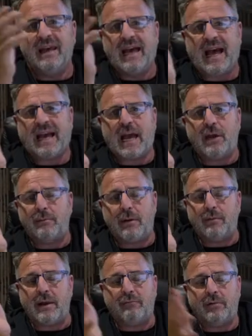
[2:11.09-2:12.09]
I can't
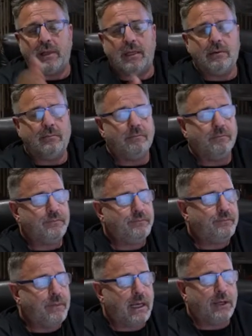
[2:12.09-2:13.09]
remember everything.
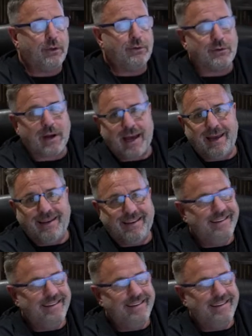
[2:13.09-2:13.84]
I do try.